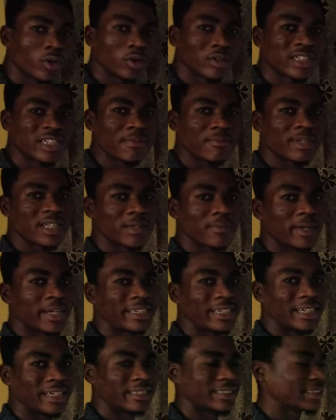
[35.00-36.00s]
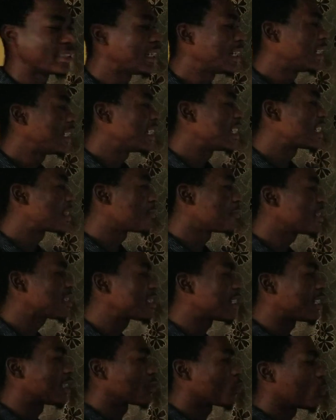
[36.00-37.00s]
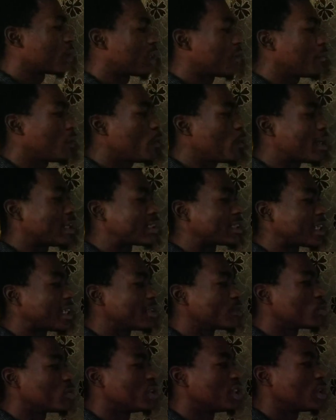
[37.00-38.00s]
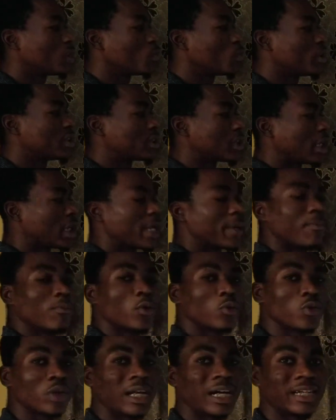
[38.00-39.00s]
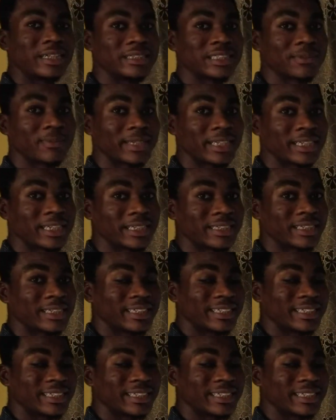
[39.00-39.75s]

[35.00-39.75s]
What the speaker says: does it mean by that? It means that whenever we are trying to deal with a modular arithmetic,